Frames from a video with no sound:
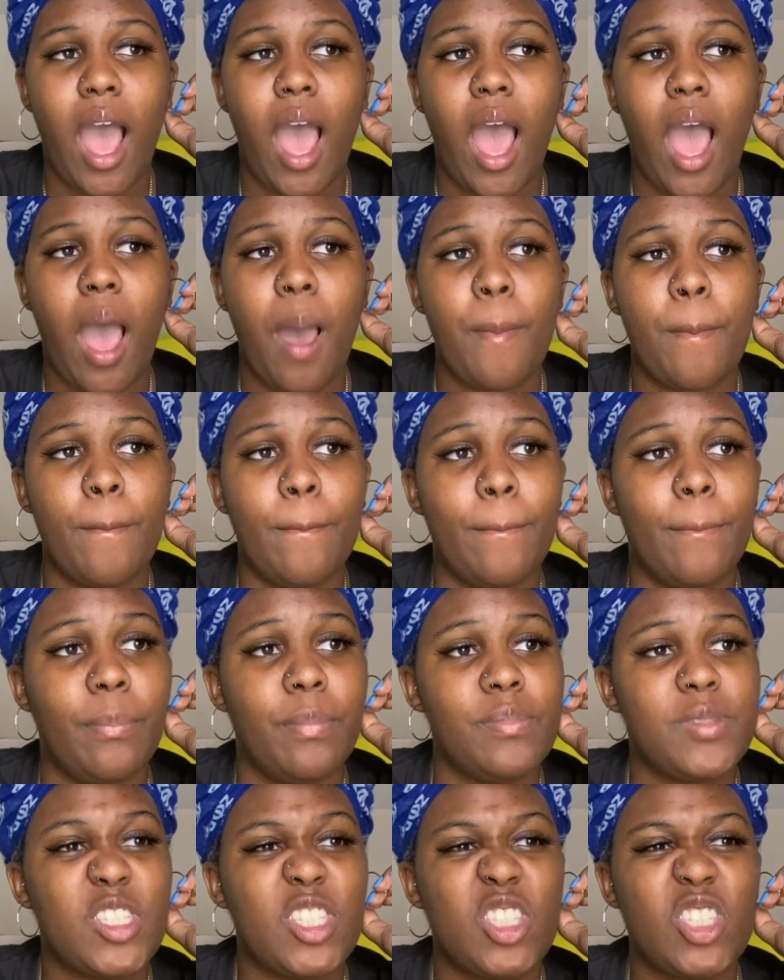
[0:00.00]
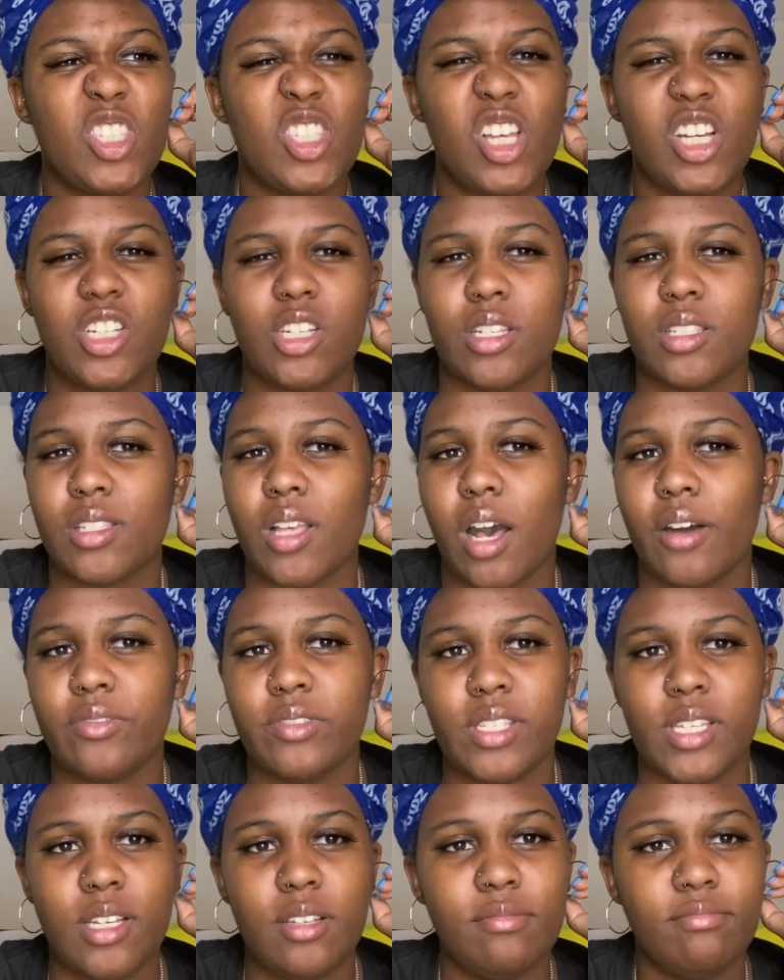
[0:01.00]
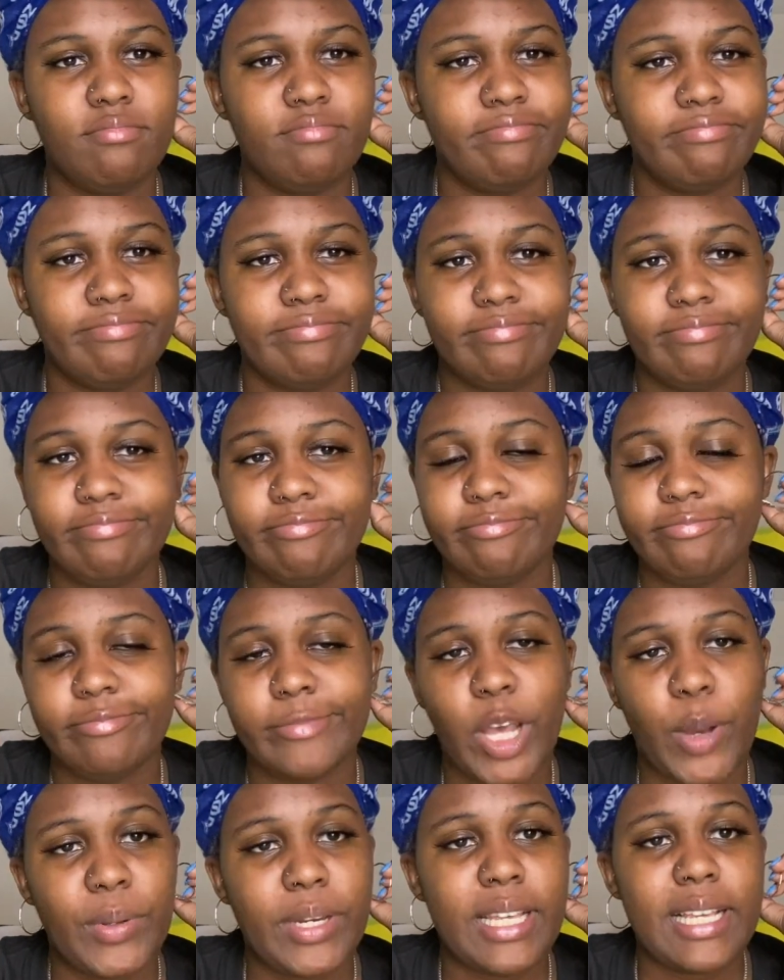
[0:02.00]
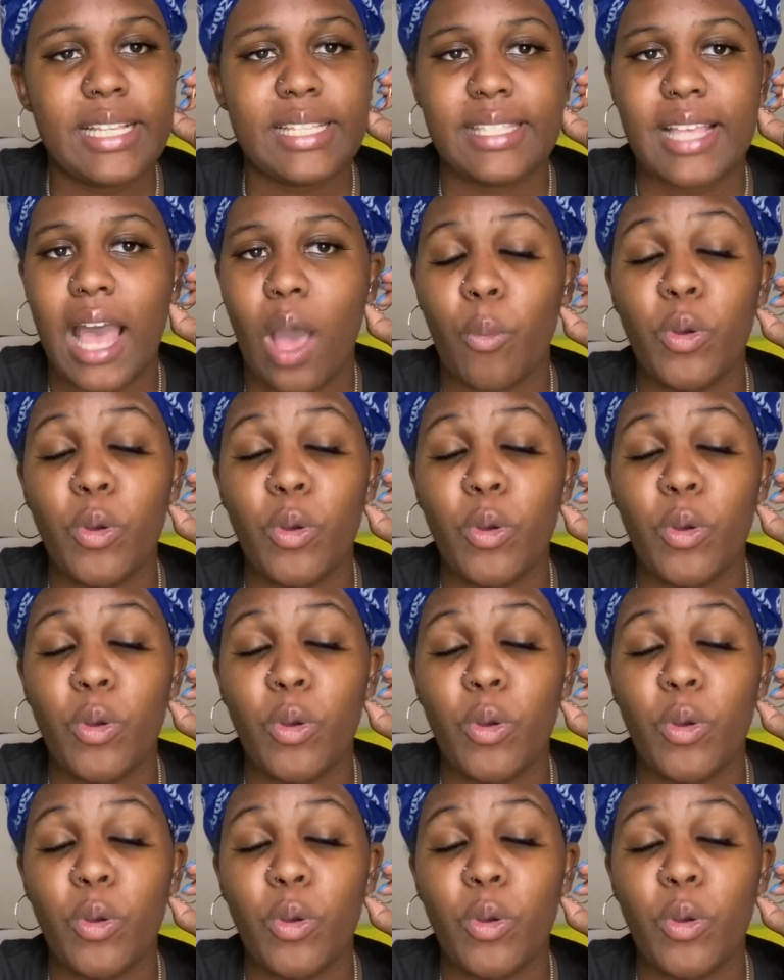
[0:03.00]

I'm such a softy on the inside.